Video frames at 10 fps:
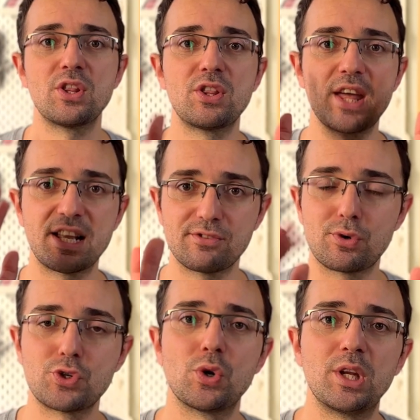Thanks for
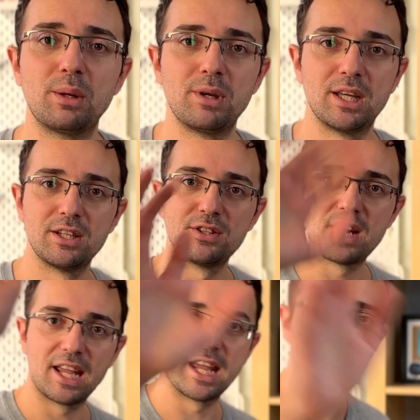joining me.
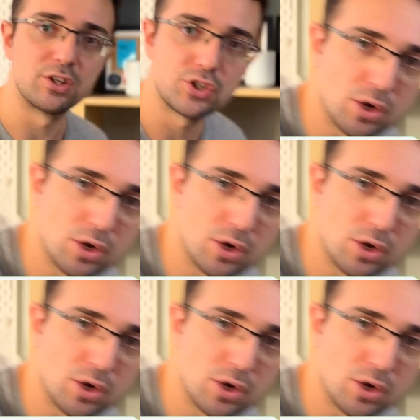Take care. Ciao,